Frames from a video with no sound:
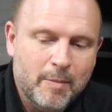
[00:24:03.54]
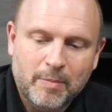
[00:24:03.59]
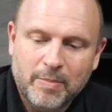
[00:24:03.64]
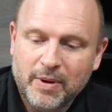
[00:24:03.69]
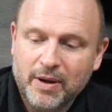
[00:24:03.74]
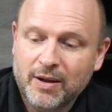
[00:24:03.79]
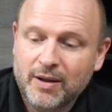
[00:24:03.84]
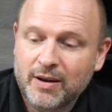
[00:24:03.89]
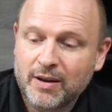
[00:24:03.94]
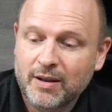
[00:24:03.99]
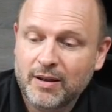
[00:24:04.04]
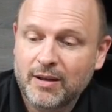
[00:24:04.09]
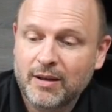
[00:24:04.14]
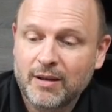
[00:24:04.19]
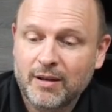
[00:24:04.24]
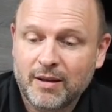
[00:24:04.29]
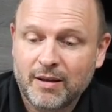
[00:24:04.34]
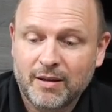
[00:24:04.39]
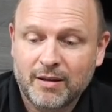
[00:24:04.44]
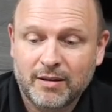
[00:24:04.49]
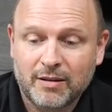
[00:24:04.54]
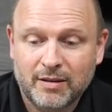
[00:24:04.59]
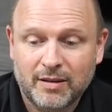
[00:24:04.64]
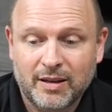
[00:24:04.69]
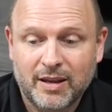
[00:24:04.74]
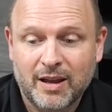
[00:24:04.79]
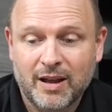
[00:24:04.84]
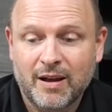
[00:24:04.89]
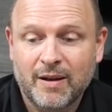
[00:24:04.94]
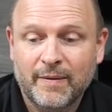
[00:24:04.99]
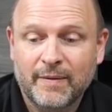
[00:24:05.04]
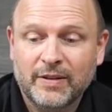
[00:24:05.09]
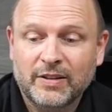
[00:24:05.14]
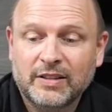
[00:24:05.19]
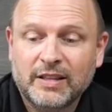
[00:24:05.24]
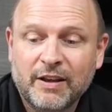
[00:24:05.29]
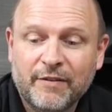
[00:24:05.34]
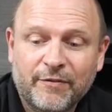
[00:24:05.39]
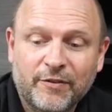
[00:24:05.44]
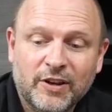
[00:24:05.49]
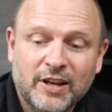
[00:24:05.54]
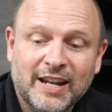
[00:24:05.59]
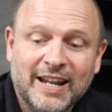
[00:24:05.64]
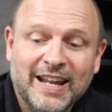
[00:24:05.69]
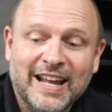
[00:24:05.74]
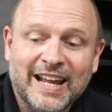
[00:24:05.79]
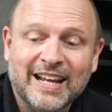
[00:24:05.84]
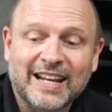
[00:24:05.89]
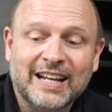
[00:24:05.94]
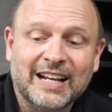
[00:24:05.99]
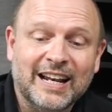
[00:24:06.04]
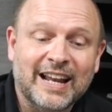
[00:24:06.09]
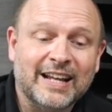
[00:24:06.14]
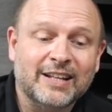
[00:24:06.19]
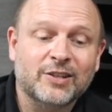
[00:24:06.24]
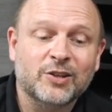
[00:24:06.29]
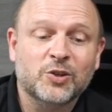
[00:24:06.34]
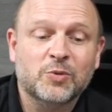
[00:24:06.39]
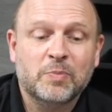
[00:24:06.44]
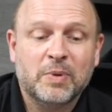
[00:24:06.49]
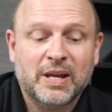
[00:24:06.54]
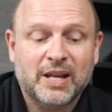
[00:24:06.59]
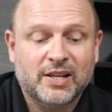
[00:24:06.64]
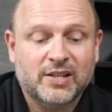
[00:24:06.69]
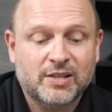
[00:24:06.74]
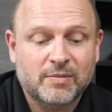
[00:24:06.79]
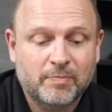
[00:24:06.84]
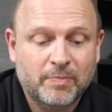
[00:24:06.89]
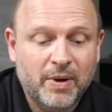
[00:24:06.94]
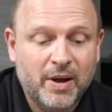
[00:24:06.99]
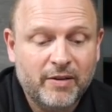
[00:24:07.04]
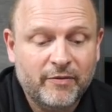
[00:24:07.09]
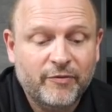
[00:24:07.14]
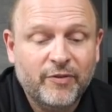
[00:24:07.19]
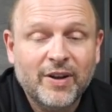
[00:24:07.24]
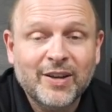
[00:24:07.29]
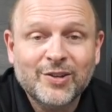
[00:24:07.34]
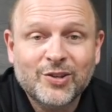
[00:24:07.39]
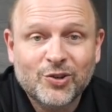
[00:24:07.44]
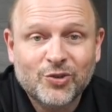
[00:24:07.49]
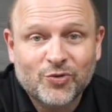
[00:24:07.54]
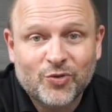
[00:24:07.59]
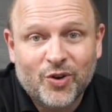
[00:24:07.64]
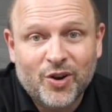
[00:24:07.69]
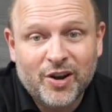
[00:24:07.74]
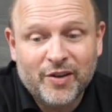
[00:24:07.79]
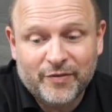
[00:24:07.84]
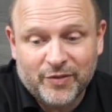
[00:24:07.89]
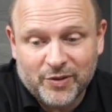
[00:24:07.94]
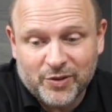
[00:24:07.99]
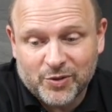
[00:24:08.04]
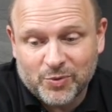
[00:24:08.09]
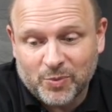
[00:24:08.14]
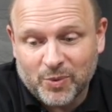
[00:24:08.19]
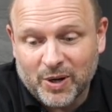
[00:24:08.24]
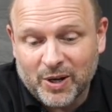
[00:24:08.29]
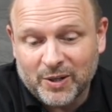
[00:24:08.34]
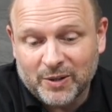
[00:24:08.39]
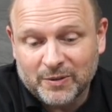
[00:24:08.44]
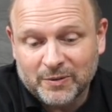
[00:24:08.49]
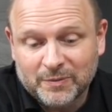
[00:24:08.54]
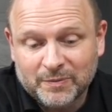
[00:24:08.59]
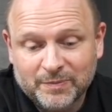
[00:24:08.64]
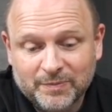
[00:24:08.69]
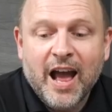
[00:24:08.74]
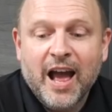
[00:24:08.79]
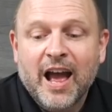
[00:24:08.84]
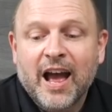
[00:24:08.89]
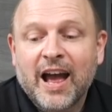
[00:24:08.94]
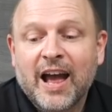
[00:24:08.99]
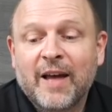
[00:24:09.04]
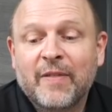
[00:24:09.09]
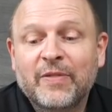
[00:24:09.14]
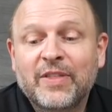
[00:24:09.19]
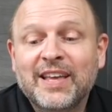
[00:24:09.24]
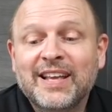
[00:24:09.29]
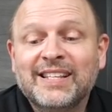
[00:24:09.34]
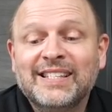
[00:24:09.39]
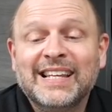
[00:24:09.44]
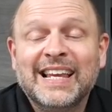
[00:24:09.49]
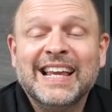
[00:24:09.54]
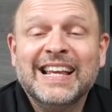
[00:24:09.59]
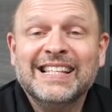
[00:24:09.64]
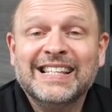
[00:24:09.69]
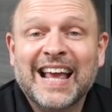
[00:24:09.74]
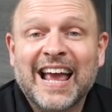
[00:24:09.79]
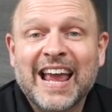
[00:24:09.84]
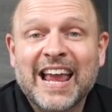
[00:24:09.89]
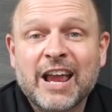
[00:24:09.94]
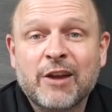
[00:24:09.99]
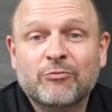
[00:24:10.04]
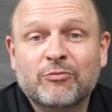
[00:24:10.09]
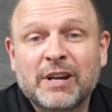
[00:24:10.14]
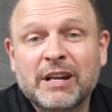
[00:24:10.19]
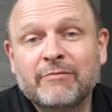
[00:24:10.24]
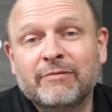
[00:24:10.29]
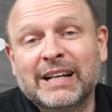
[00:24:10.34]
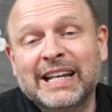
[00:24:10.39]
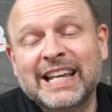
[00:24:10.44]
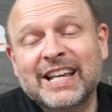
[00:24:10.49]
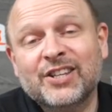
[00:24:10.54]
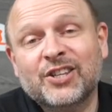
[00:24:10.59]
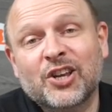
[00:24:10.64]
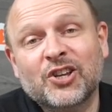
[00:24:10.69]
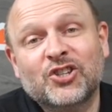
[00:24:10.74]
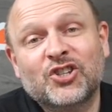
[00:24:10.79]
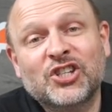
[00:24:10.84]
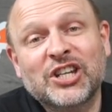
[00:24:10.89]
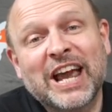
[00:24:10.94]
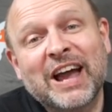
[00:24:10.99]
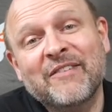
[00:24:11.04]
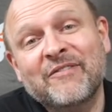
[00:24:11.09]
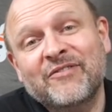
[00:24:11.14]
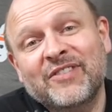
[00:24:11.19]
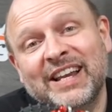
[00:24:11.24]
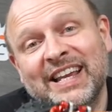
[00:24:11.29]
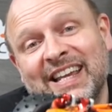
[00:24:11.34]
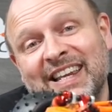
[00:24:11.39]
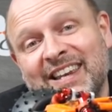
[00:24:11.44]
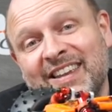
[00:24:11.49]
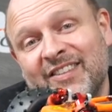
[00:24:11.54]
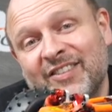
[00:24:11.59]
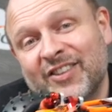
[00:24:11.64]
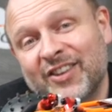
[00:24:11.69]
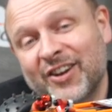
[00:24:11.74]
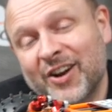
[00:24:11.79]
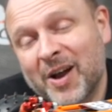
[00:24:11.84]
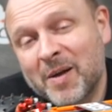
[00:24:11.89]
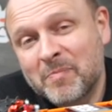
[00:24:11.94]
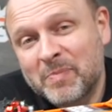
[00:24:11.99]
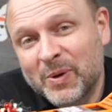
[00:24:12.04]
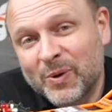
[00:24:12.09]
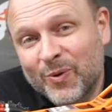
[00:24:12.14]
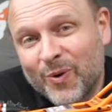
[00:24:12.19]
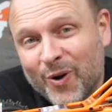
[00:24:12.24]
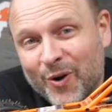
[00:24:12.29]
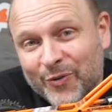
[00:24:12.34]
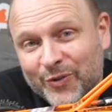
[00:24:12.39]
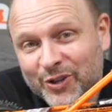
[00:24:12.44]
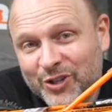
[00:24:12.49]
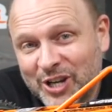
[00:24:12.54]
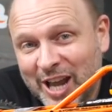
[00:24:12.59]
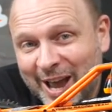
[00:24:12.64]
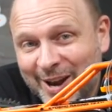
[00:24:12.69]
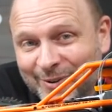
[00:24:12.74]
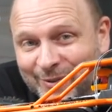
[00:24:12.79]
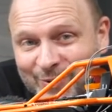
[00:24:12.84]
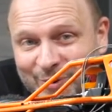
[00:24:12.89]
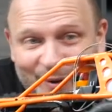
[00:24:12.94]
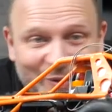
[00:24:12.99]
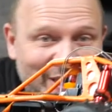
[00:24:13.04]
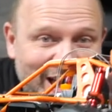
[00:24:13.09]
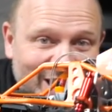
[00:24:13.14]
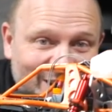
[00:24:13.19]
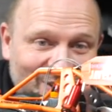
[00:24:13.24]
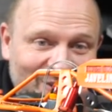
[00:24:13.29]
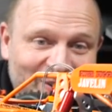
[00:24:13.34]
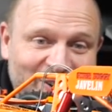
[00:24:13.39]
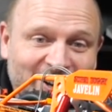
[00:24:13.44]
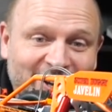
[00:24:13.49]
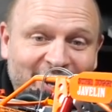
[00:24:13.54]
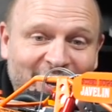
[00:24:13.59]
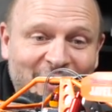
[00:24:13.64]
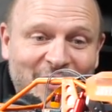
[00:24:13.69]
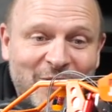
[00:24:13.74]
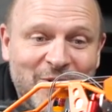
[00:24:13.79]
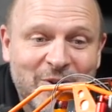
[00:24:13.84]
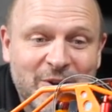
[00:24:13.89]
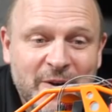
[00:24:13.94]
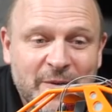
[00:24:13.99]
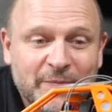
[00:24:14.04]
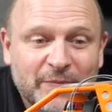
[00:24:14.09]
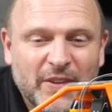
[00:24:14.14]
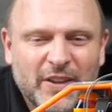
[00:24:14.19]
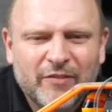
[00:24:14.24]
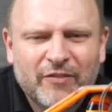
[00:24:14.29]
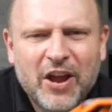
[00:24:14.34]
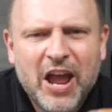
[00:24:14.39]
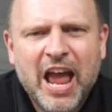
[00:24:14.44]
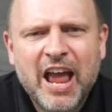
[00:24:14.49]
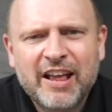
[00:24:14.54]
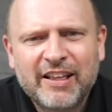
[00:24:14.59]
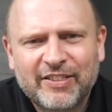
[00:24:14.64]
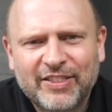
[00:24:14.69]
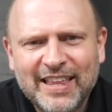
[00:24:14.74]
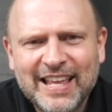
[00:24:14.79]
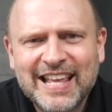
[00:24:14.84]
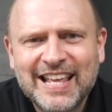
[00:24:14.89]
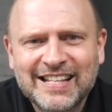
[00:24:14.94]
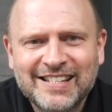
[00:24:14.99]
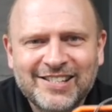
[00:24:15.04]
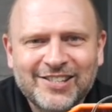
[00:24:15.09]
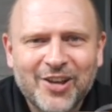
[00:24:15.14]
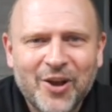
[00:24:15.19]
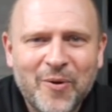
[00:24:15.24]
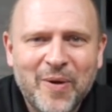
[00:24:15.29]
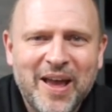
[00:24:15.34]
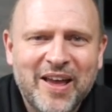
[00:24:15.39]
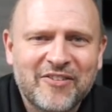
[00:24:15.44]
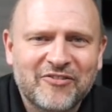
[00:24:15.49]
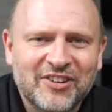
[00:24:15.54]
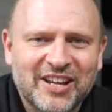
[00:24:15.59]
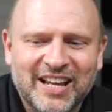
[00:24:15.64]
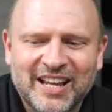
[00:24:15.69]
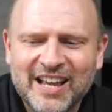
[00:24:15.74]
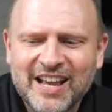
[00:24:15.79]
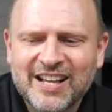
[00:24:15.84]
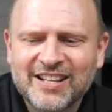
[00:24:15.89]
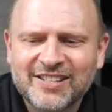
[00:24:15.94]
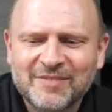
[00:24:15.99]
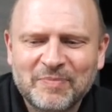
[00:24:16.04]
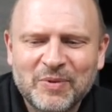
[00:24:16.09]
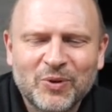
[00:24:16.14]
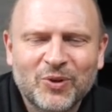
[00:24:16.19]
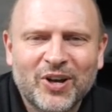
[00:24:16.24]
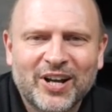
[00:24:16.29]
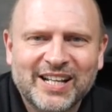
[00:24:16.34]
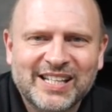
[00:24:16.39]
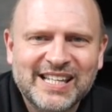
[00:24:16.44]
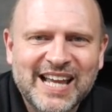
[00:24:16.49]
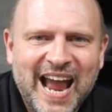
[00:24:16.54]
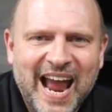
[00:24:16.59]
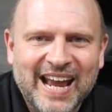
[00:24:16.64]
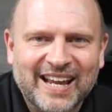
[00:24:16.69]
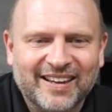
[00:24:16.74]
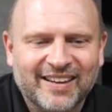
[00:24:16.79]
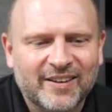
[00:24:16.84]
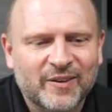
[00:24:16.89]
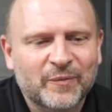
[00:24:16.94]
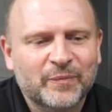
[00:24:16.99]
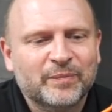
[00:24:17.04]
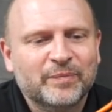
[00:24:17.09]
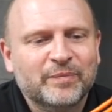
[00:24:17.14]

But uh, yeah, Definitely a collector's piece, but fun to drive as well. And this is a re-release Javelin that I built on the channel not that long ago. I think it's so heavy, it's built like a tank.